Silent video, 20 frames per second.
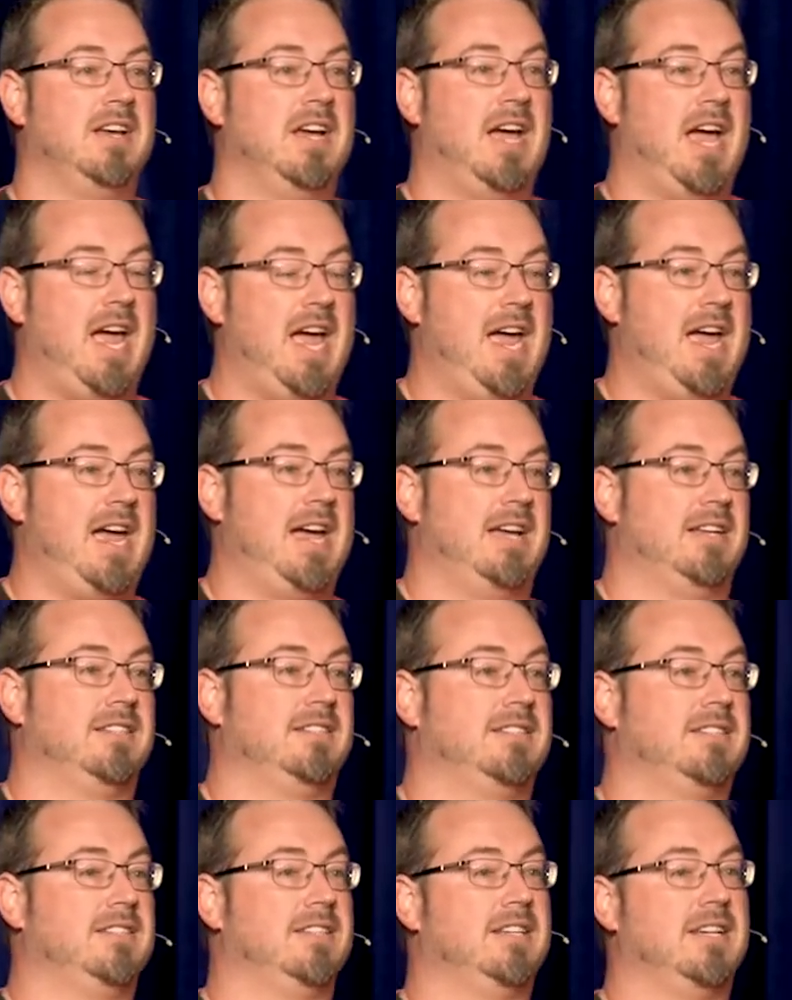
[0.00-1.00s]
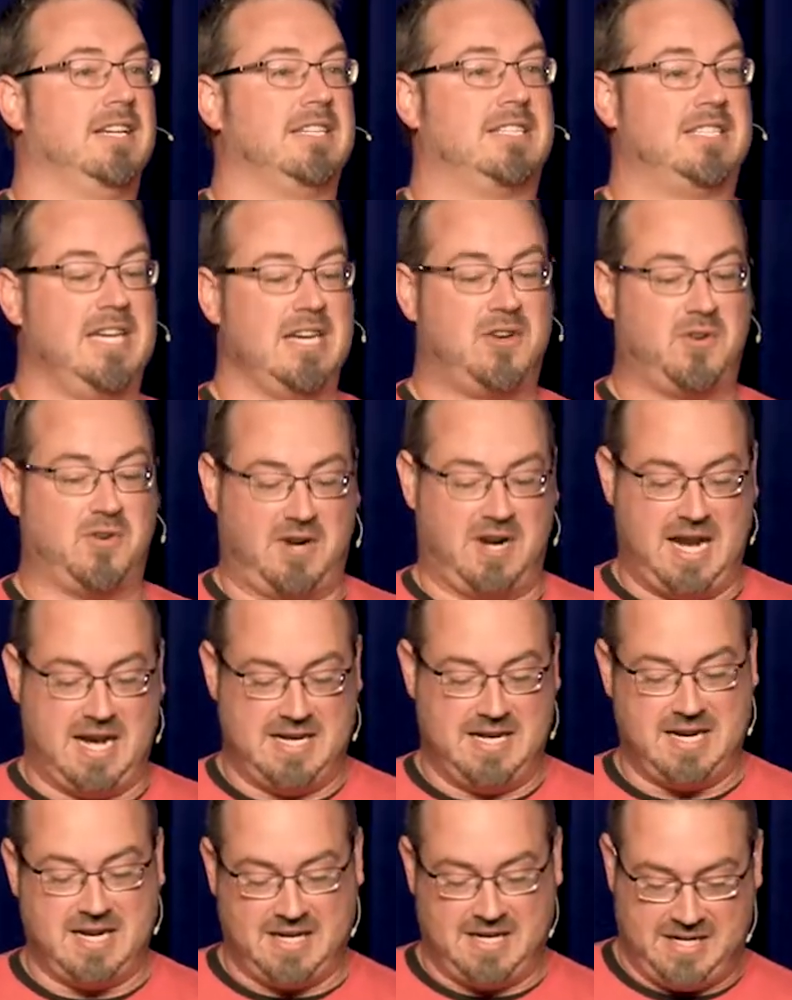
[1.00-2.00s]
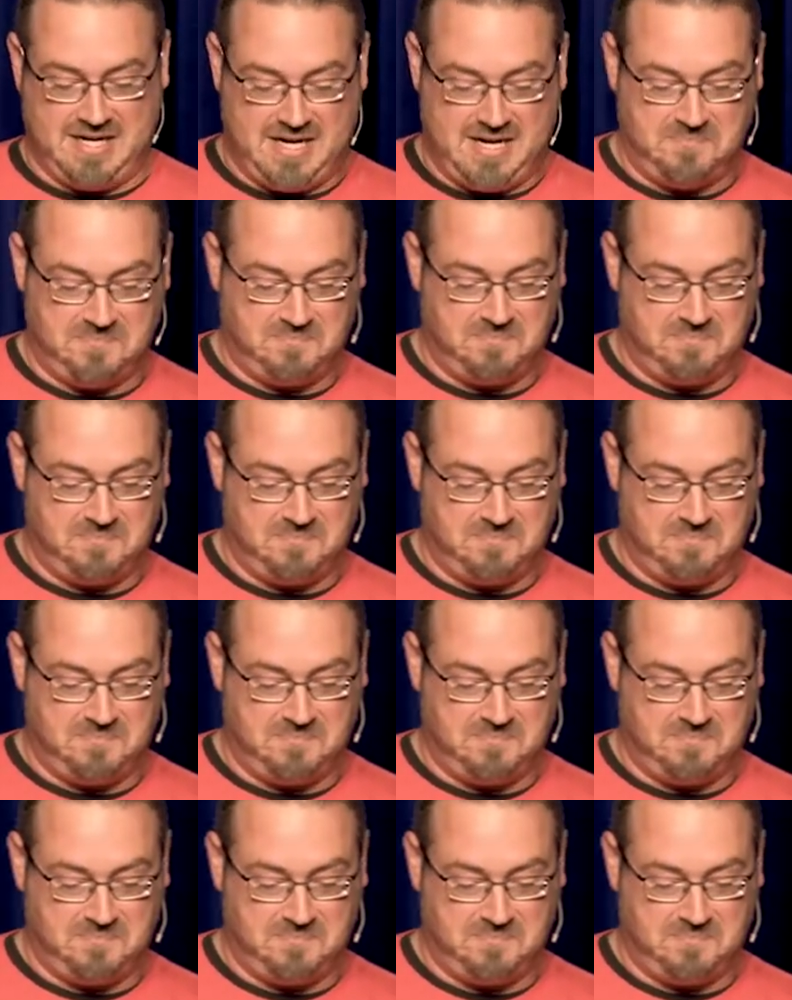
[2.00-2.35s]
has a secret identity.